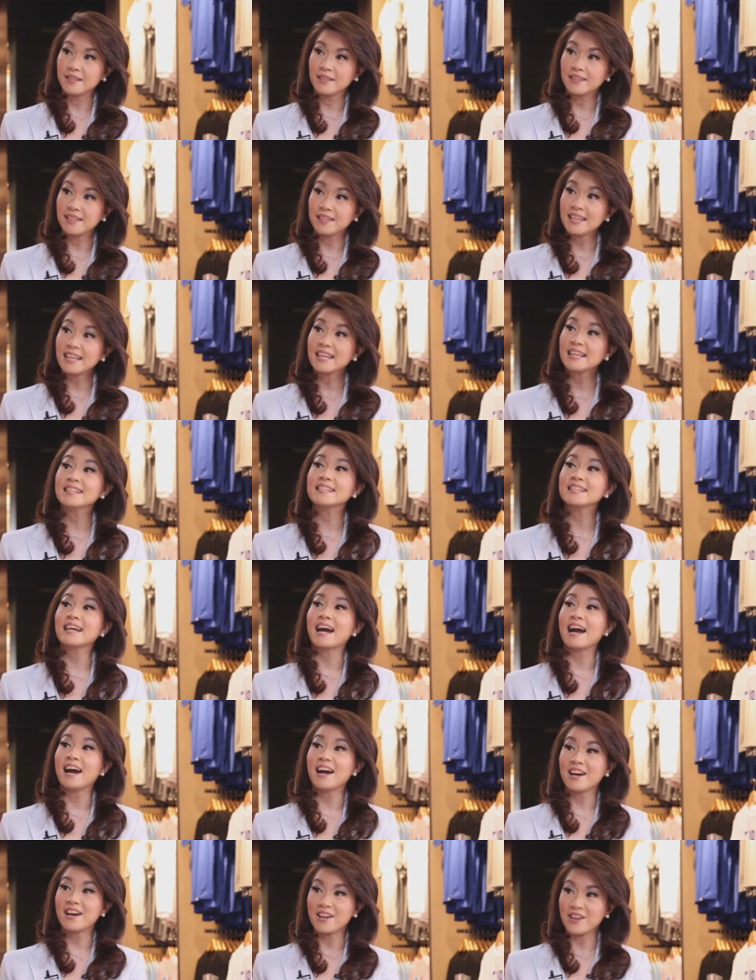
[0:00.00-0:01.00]
the
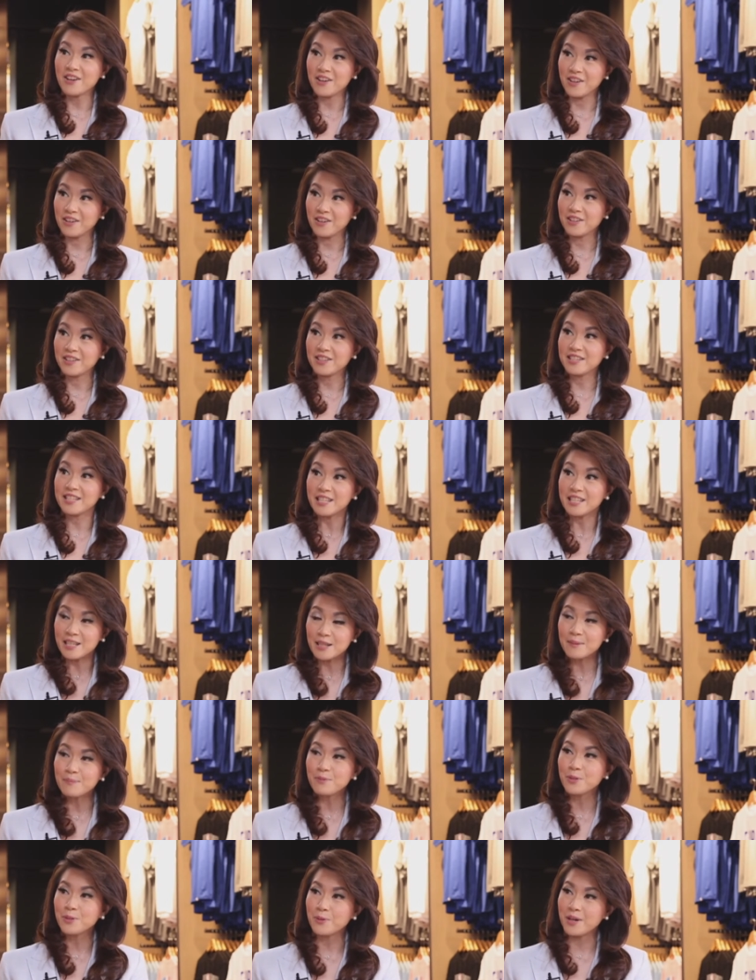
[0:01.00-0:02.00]
entire
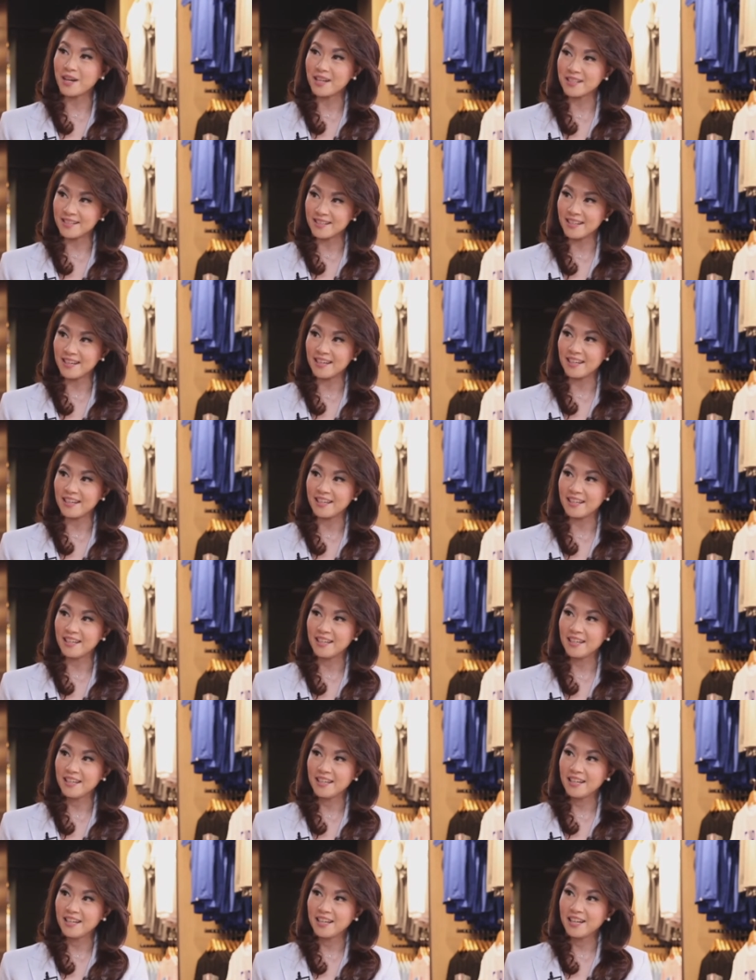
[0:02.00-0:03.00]
Team U S A
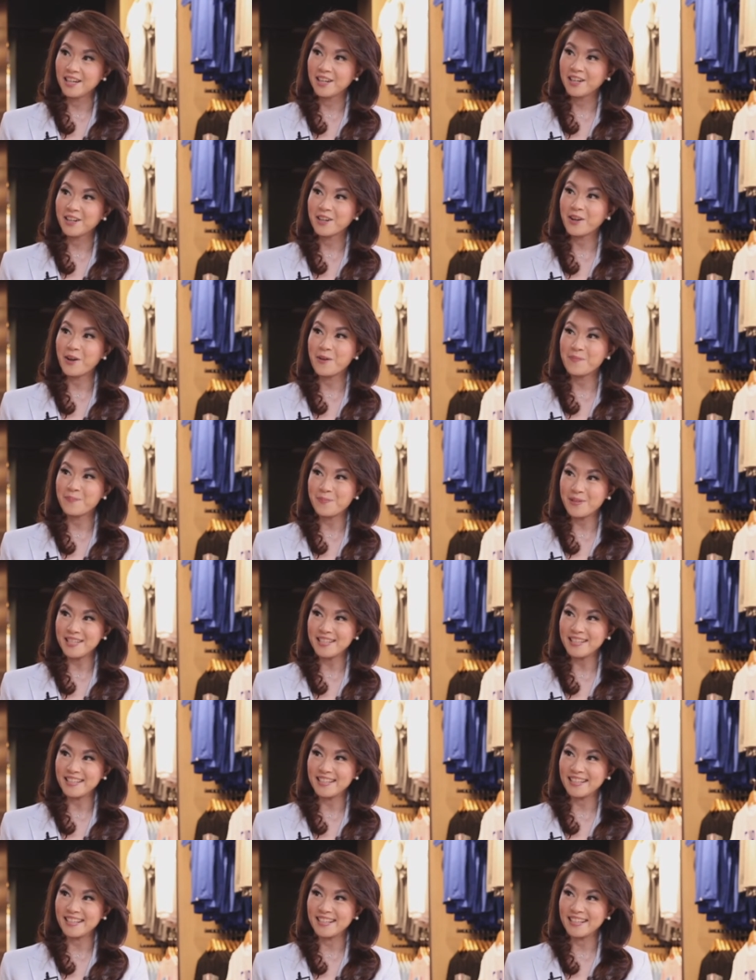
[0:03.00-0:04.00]

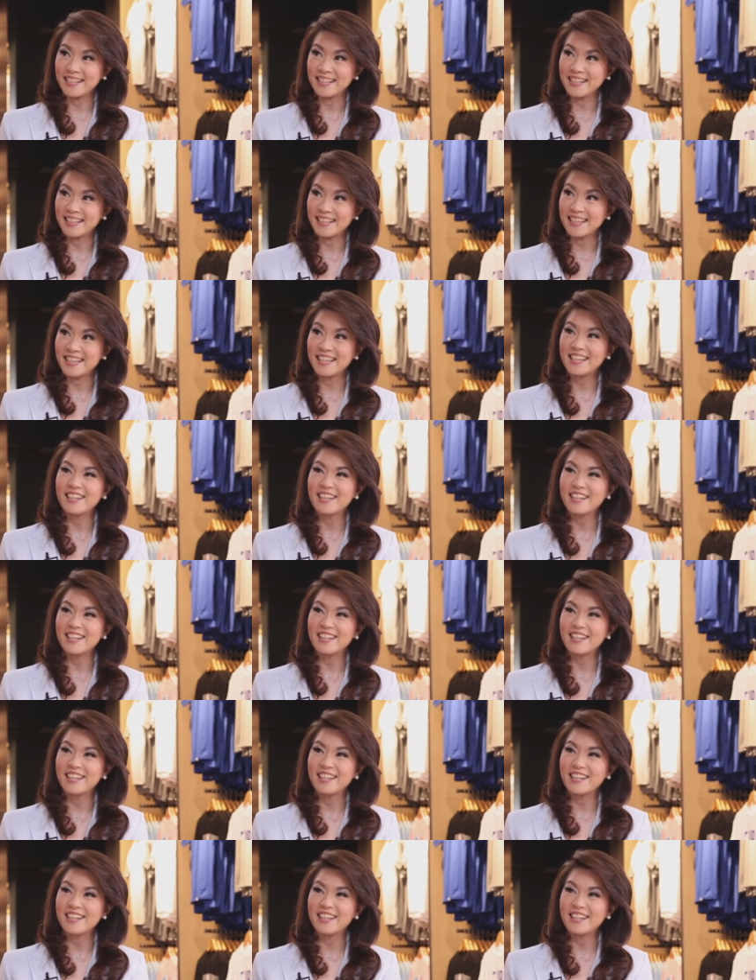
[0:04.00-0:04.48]
competing in